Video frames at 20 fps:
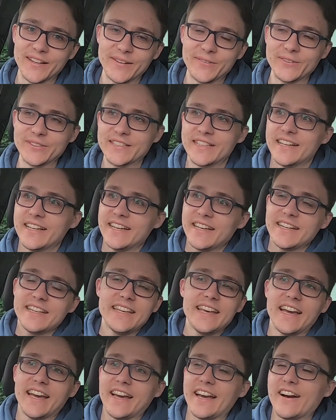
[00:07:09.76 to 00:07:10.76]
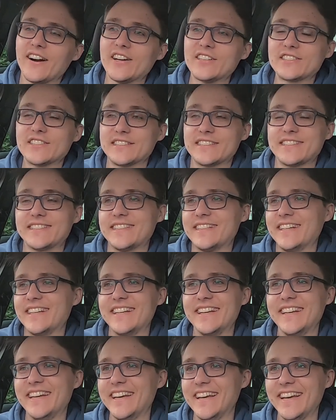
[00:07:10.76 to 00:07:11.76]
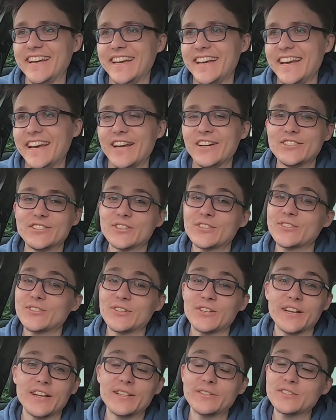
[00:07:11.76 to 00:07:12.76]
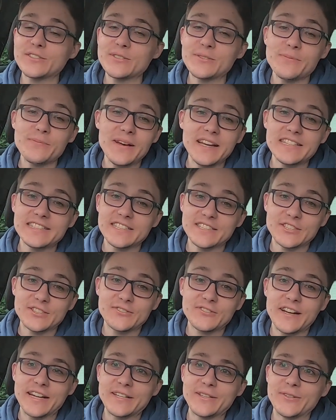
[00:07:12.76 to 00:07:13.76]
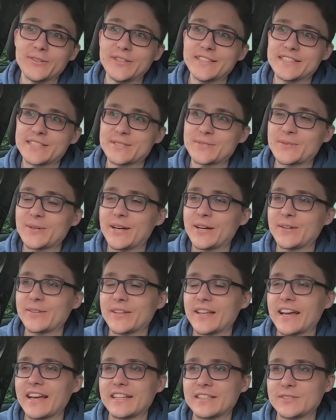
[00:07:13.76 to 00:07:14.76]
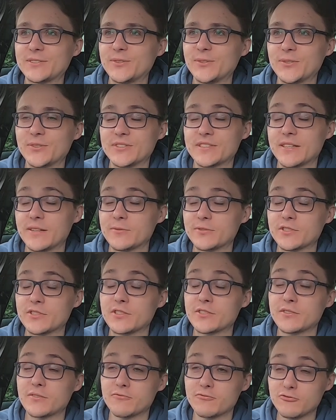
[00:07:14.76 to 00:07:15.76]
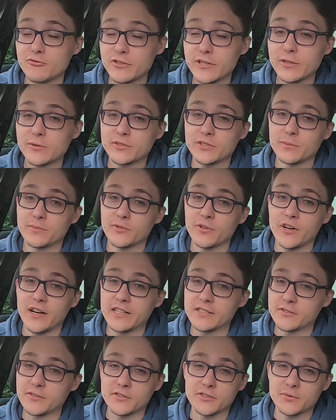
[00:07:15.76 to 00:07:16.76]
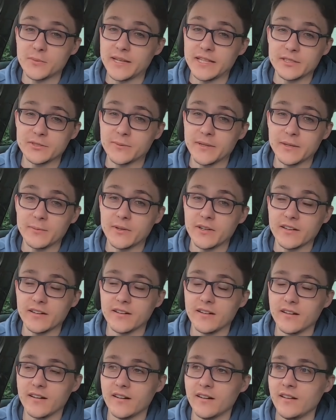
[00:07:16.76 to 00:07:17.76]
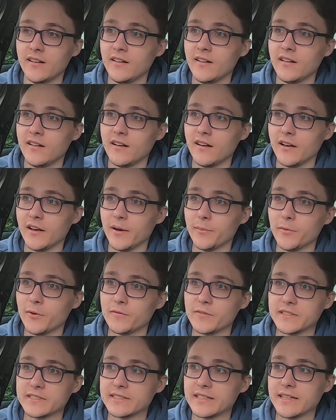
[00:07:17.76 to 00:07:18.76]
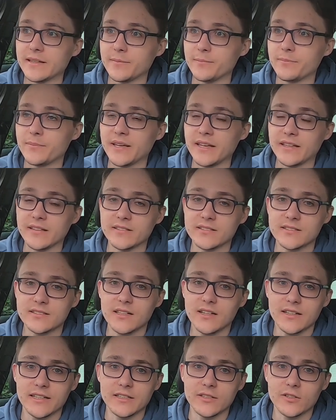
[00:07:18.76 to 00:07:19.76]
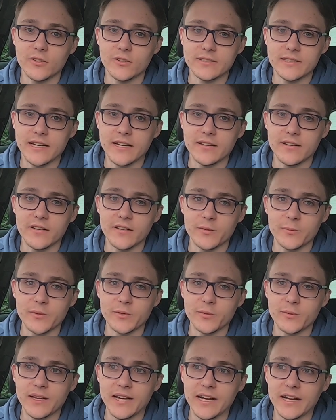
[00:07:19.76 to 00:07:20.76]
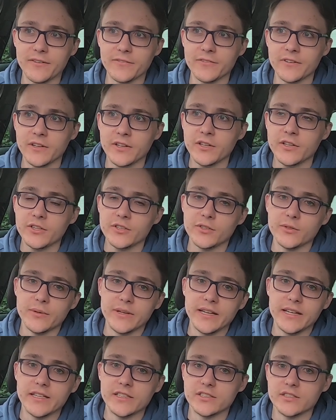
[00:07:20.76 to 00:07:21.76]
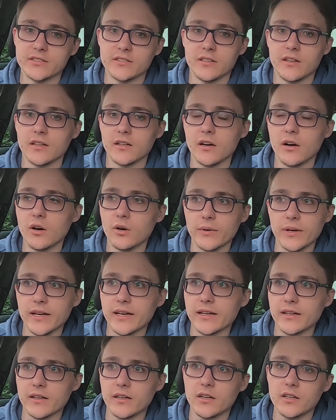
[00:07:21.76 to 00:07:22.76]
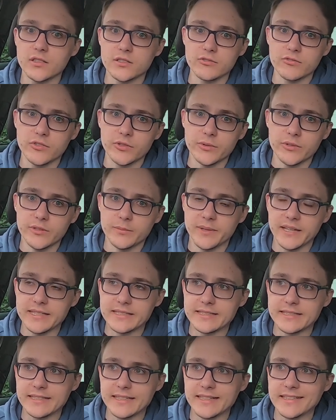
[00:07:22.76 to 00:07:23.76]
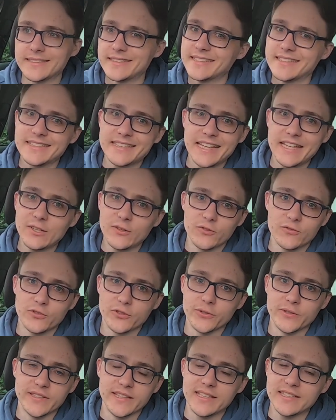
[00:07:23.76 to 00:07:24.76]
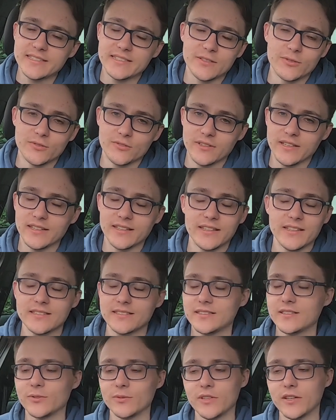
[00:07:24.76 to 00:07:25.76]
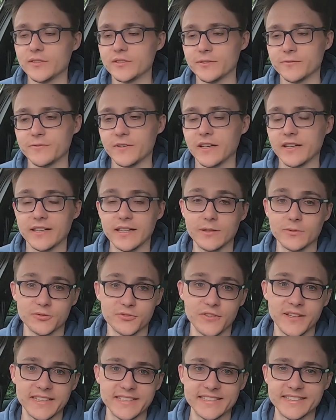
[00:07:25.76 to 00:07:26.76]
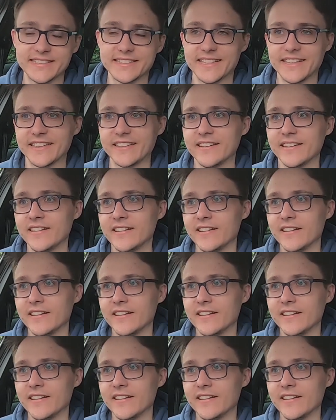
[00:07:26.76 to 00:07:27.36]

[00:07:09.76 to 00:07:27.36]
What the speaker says: It would, yeah, I just, it made such a great noise as well. That exhaust, that was a real surprise on a 2021 car. Obviously being stuck in lockdown like we all have, you hear just like, oh yeah, cars are ruined basically. They're not ruined, they're still great. They're still loads of fun, and that was great to see.